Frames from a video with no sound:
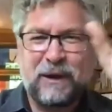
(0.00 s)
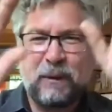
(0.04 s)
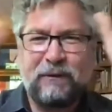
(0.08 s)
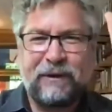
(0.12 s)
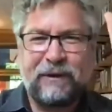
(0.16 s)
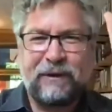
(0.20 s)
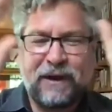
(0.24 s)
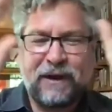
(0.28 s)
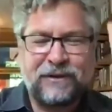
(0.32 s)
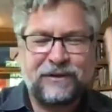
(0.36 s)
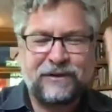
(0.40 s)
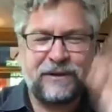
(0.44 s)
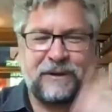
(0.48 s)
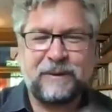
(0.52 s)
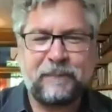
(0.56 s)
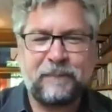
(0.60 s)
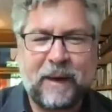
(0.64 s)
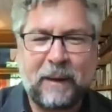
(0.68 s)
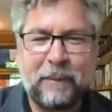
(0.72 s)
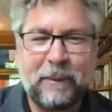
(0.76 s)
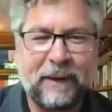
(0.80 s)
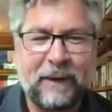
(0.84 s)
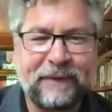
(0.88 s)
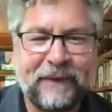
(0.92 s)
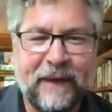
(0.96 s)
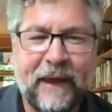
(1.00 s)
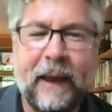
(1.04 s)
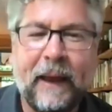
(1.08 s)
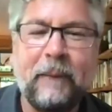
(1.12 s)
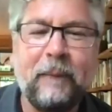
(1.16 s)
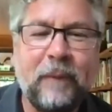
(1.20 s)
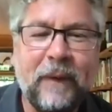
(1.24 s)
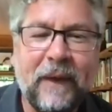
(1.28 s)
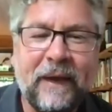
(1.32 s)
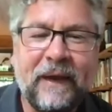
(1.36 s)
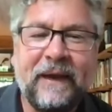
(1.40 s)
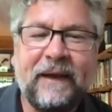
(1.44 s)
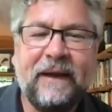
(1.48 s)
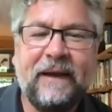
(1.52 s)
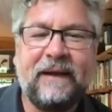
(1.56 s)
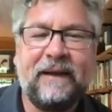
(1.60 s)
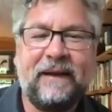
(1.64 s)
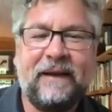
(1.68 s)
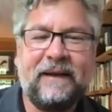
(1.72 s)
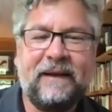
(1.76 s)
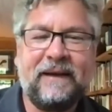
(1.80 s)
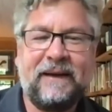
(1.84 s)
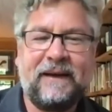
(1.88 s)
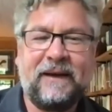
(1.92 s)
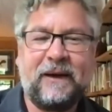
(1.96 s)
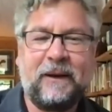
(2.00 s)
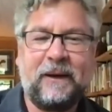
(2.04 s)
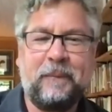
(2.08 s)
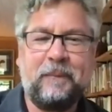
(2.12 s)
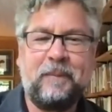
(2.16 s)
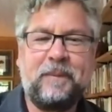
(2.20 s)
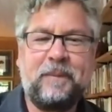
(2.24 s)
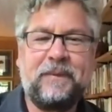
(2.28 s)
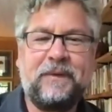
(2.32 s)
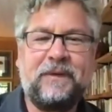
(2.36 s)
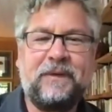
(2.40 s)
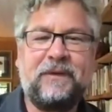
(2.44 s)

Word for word: equivocation how about that um,